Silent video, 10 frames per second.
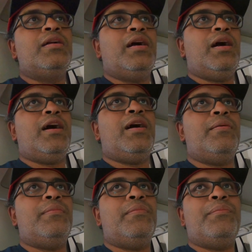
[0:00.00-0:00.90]

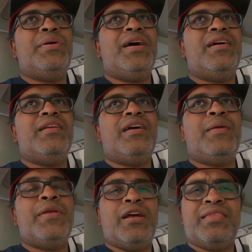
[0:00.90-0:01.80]
But I
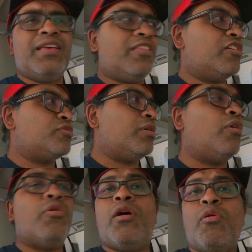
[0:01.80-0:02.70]
mean, I think there's,
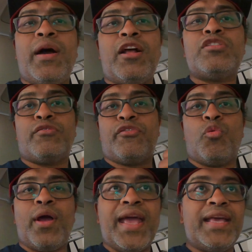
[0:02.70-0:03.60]
and also for
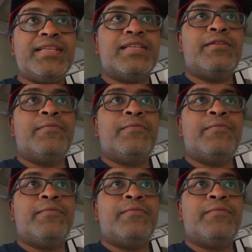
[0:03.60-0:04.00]
Waze.